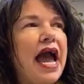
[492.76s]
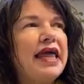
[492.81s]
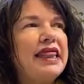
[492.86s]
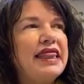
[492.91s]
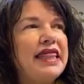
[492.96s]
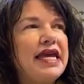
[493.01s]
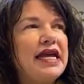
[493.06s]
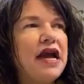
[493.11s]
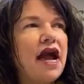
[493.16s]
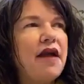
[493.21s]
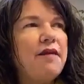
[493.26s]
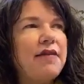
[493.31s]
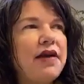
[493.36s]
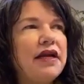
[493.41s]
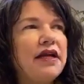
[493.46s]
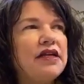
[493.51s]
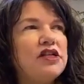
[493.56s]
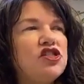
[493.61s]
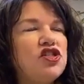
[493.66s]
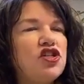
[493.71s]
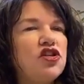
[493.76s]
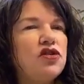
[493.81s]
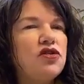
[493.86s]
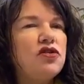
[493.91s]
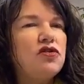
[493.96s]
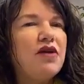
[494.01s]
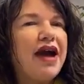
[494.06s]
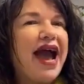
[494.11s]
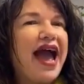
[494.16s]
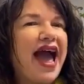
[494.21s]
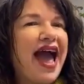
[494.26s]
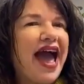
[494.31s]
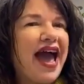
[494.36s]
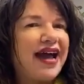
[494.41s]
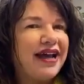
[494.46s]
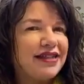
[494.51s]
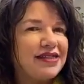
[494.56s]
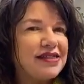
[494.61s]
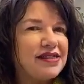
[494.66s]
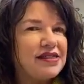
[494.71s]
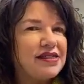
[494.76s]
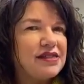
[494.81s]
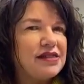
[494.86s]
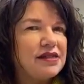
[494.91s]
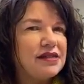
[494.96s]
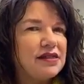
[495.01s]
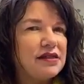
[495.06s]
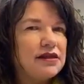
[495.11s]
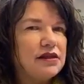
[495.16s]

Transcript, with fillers: I think I'm gonna do hats.